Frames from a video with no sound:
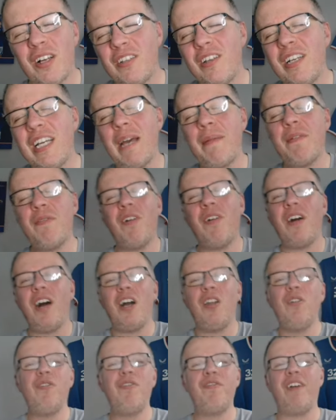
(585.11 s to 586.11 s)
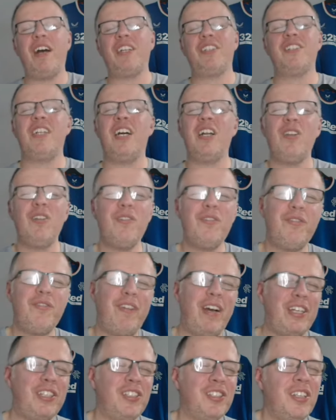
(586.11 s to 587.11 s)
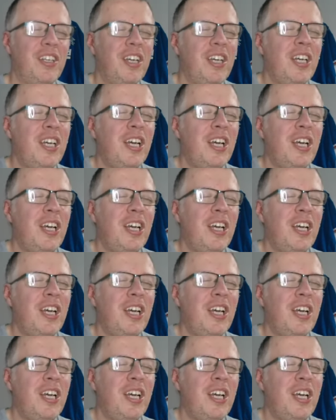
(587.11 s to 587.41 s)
don't get me wrong, I loved fashion.